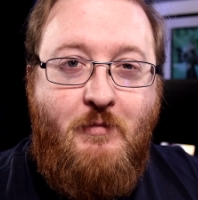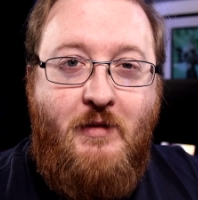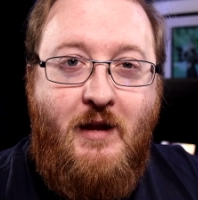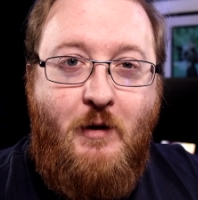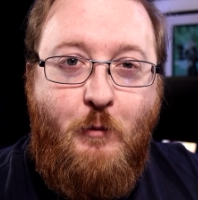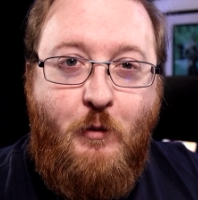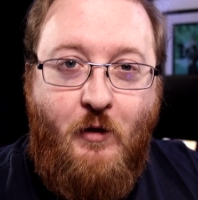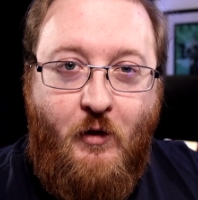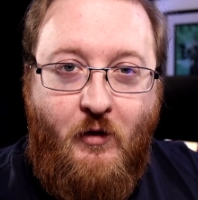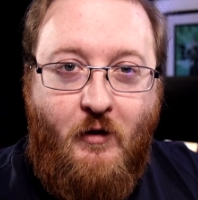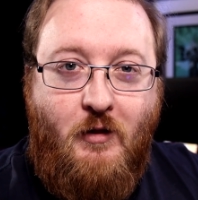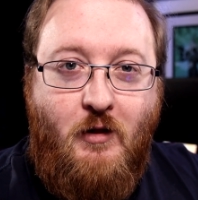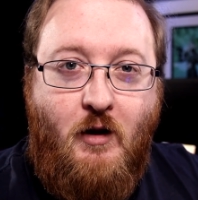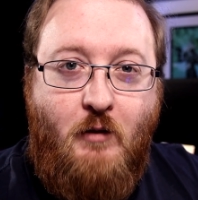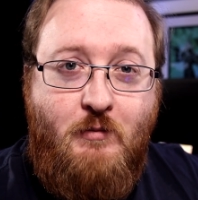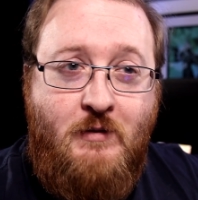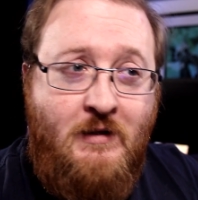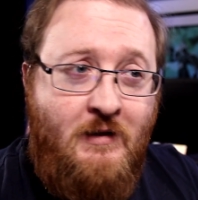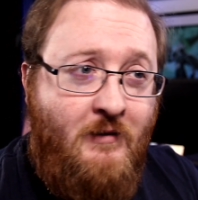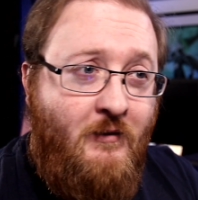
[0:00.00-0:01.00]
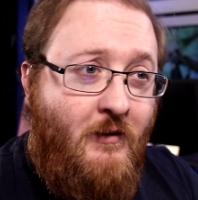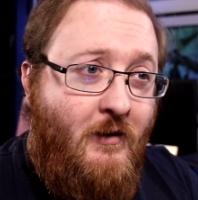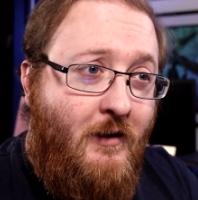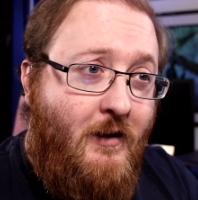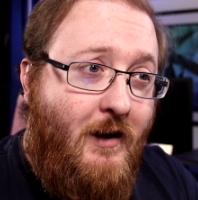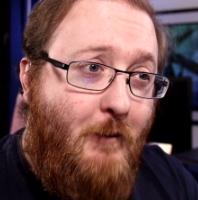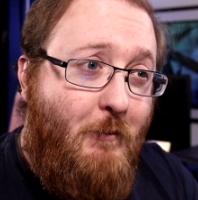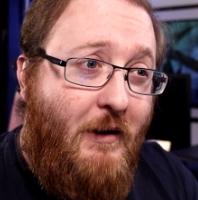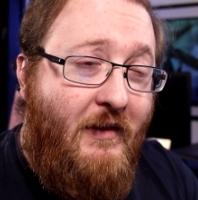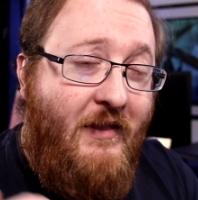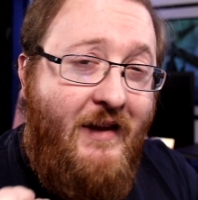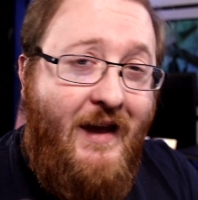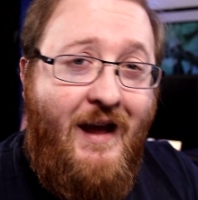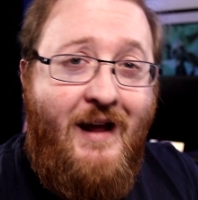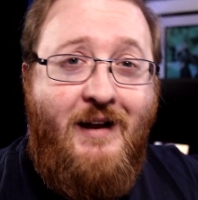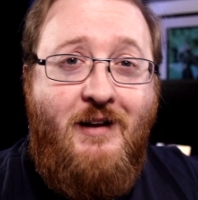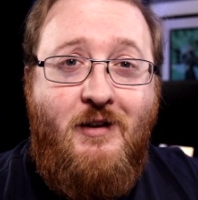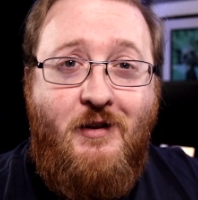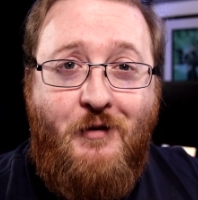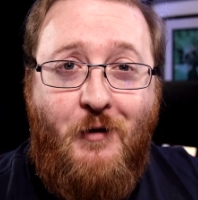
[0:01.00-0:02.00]
thing with other clubs. And by the
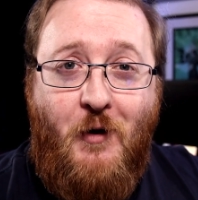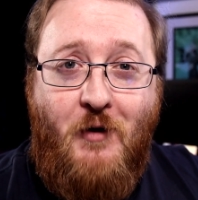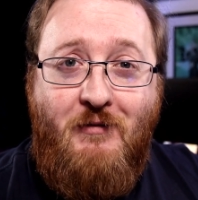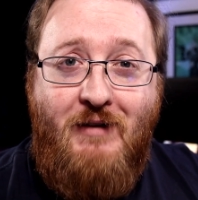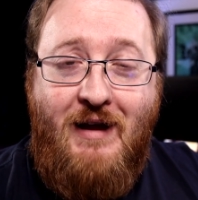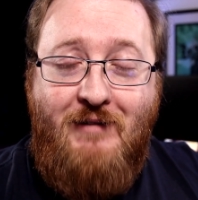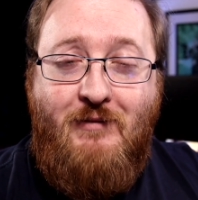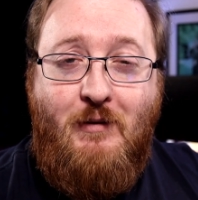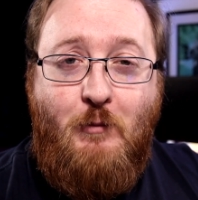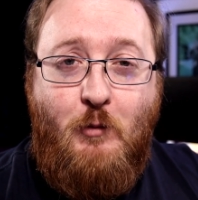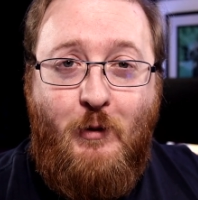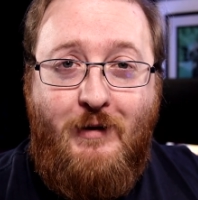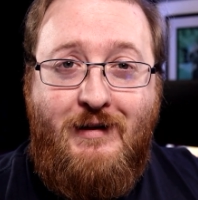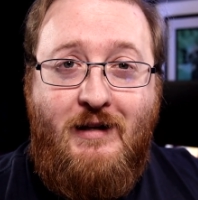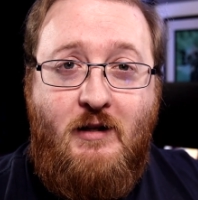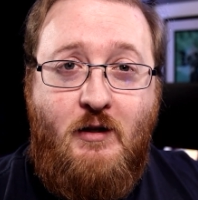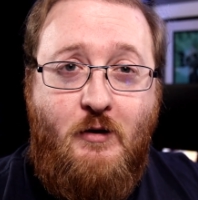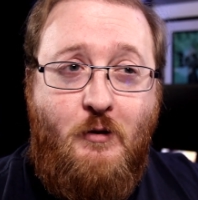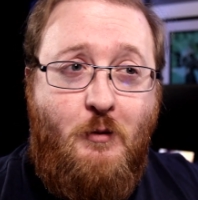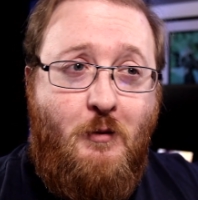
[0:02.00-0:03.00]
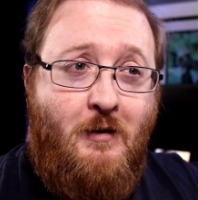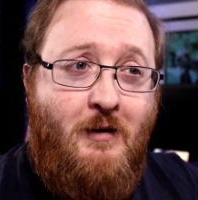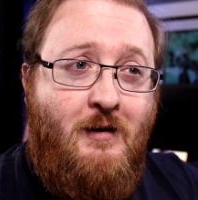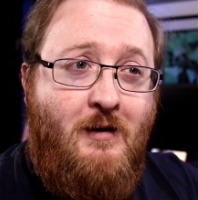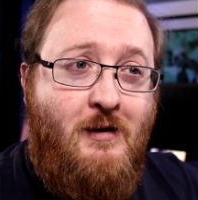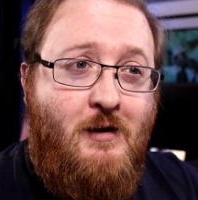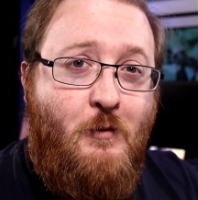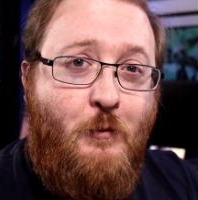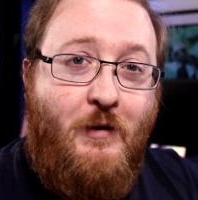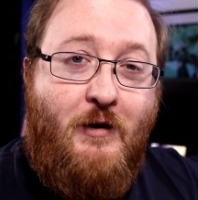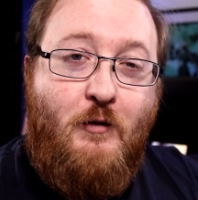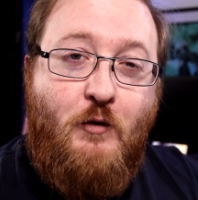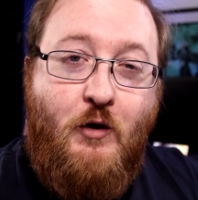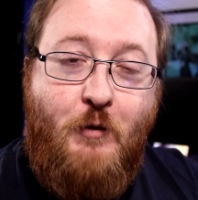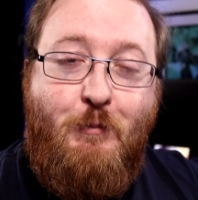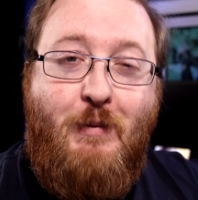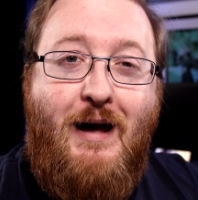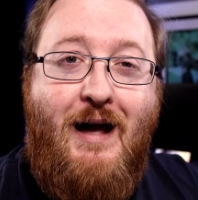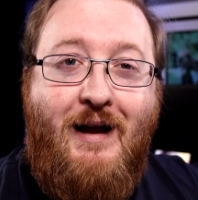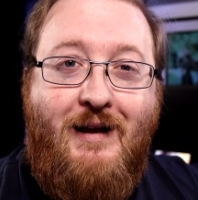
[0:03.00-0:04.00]
end of FM22, we can
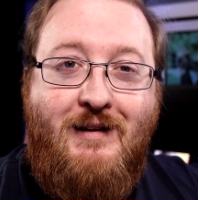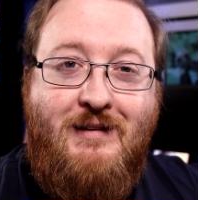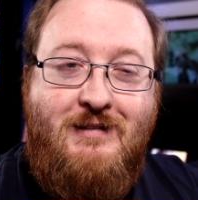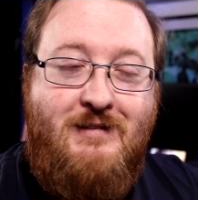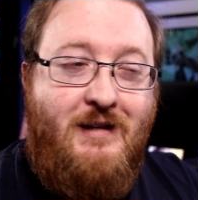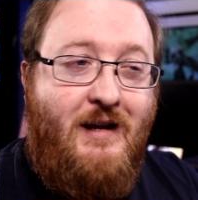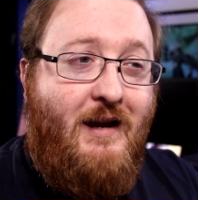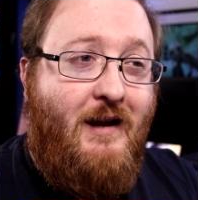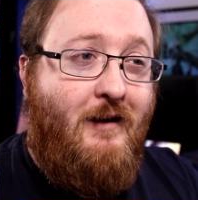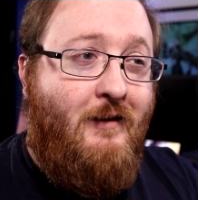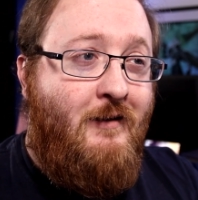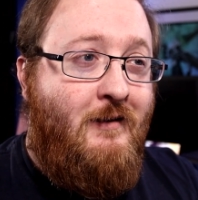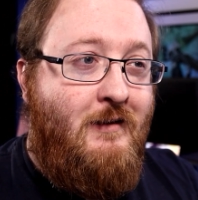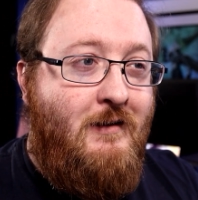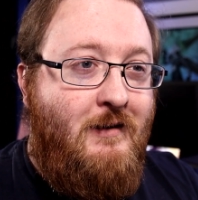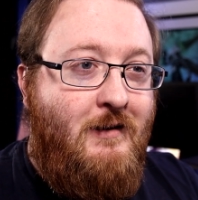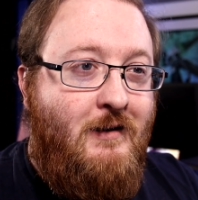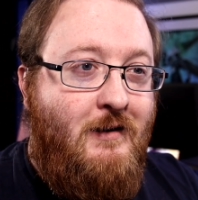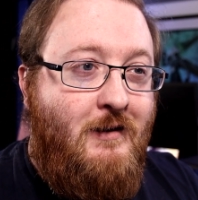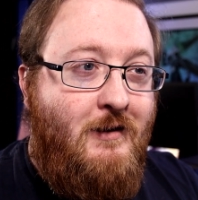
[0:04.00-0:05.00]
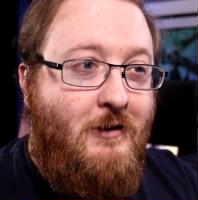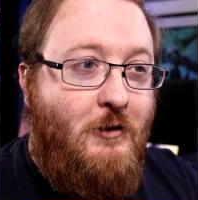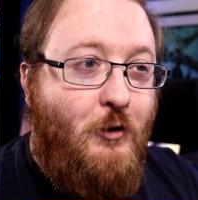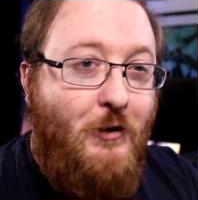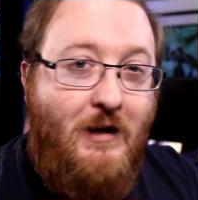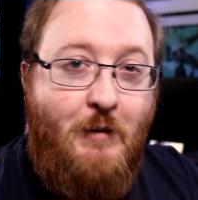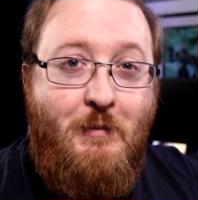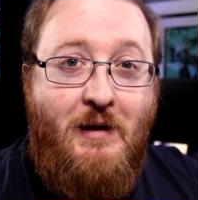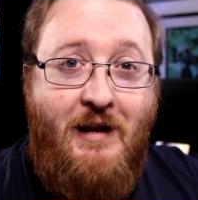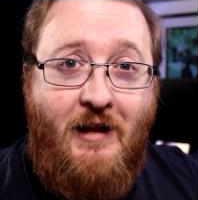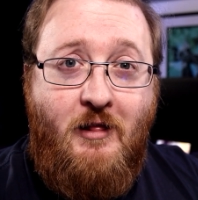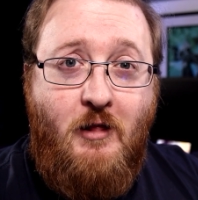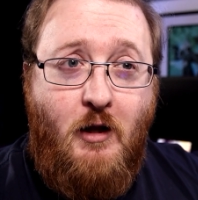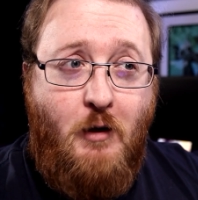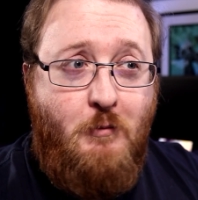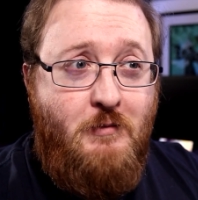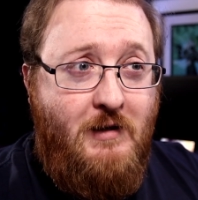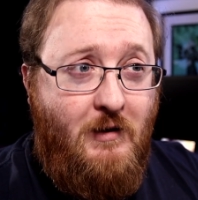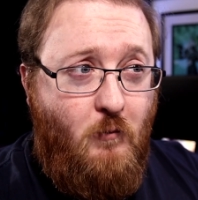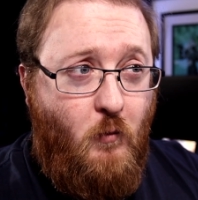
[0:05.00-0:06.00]
look back and say, look how many
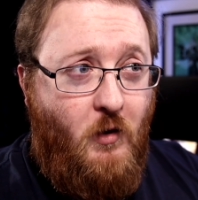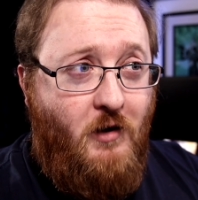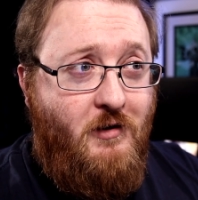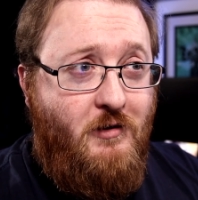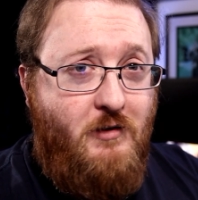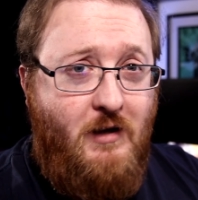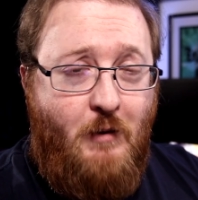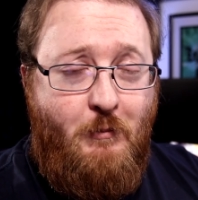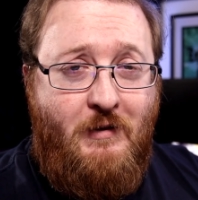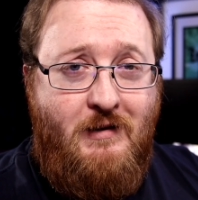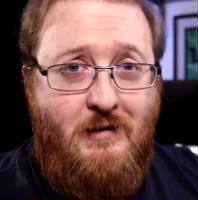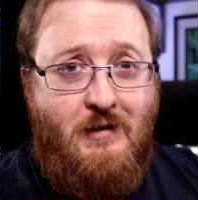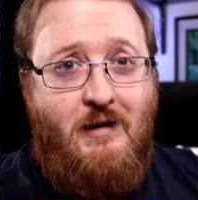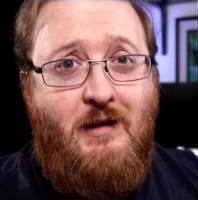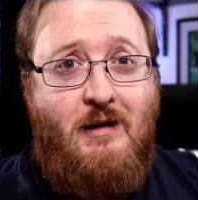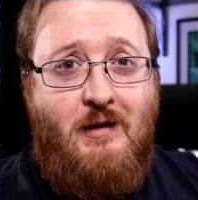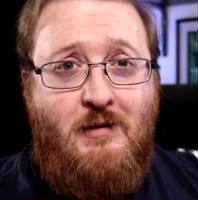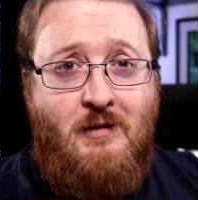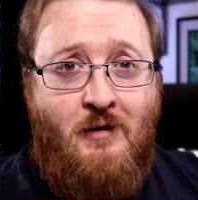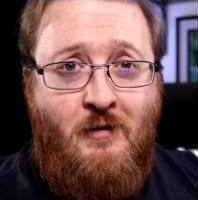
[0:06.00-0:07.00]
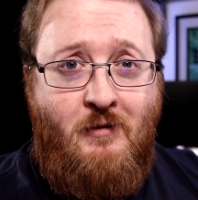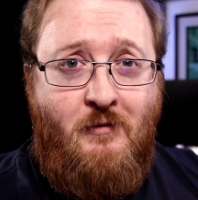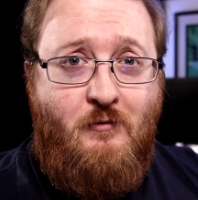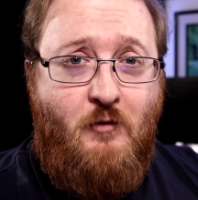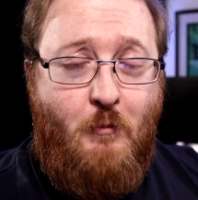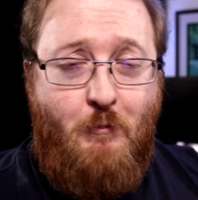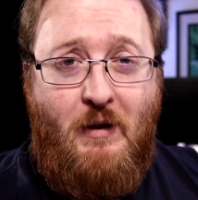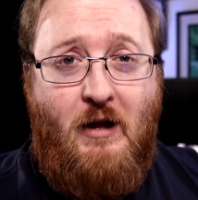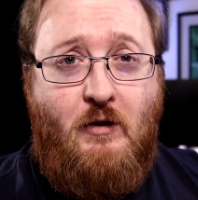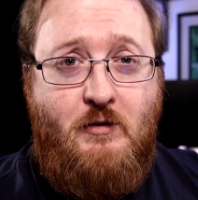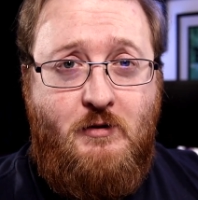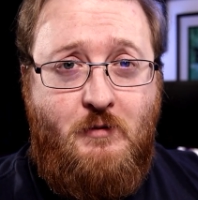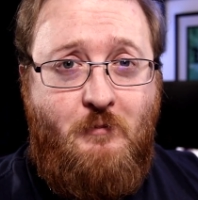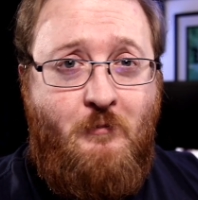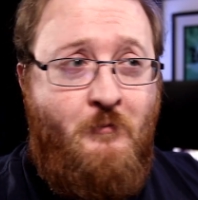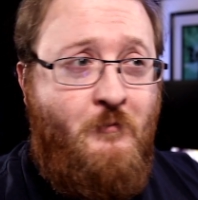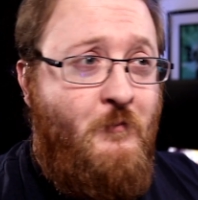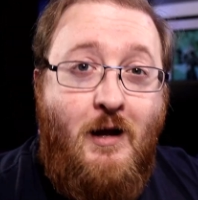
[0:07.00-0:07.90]
clubs have won Champions Leagues from Belgium.